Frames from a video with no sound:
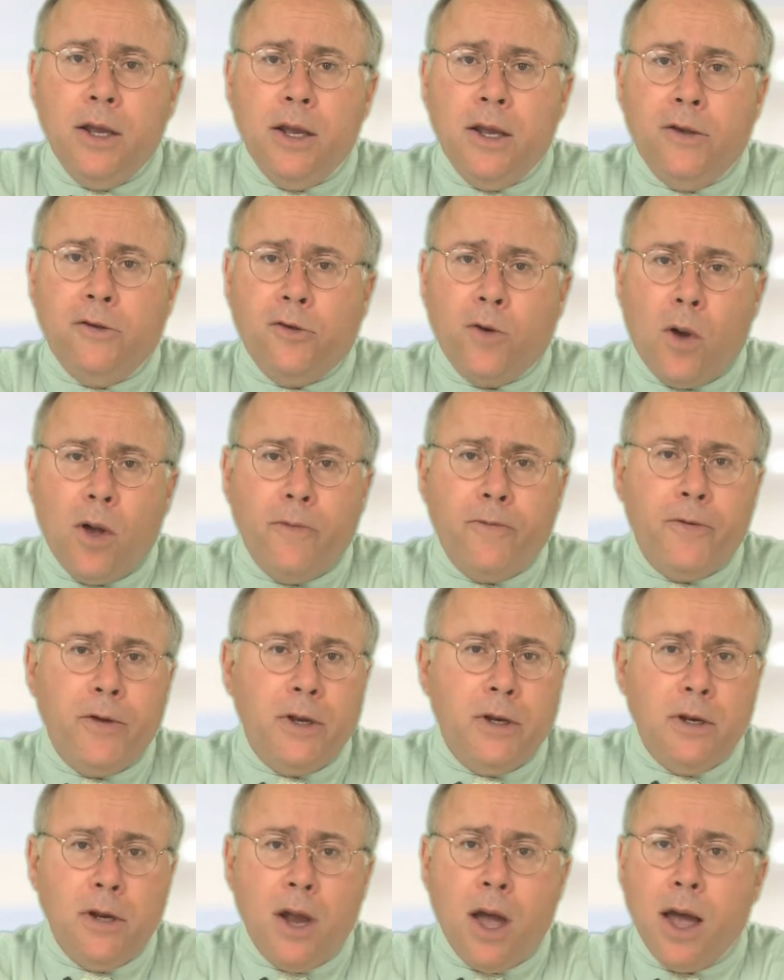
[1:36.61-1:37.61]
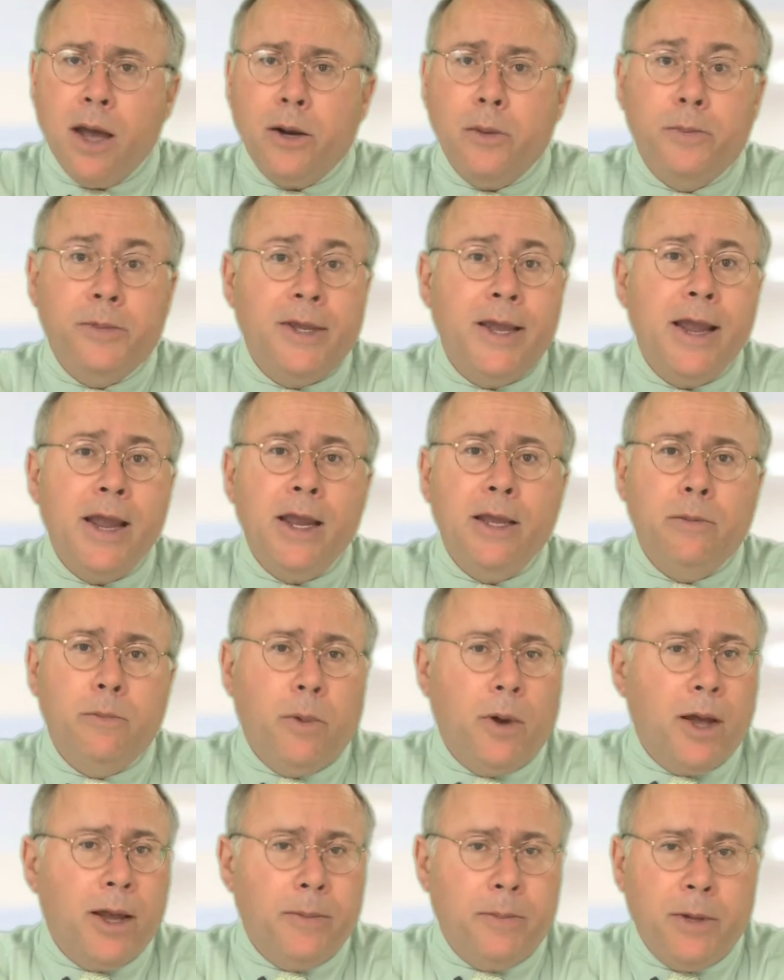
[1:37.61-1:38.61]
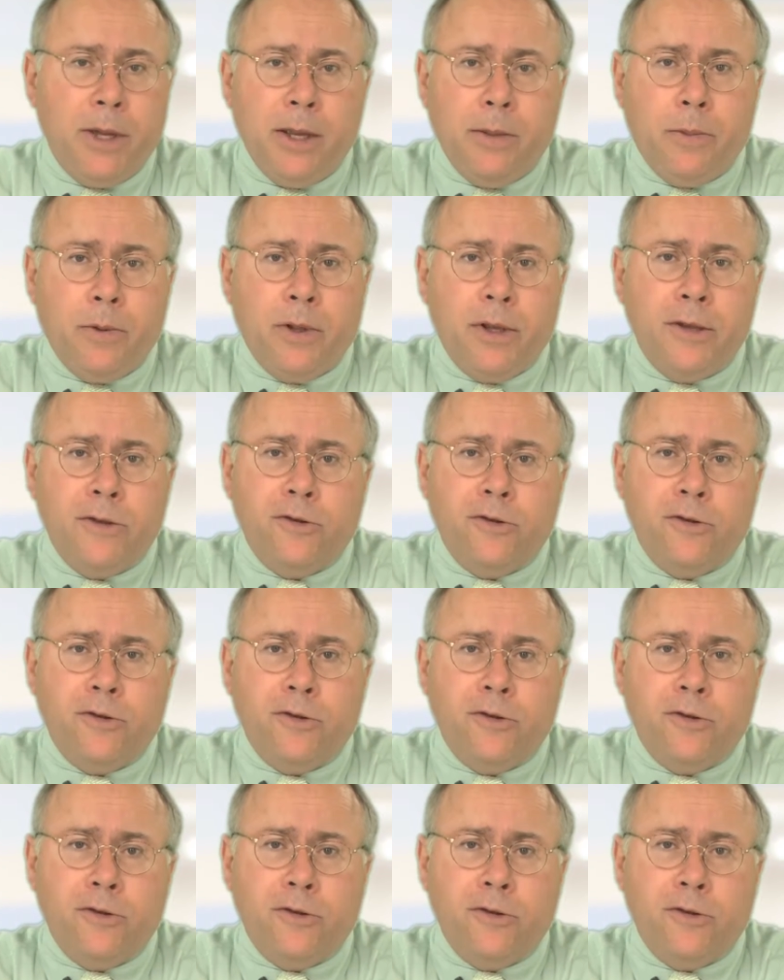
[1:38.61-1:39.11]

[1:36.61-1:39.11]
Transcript: is often not obtained by people.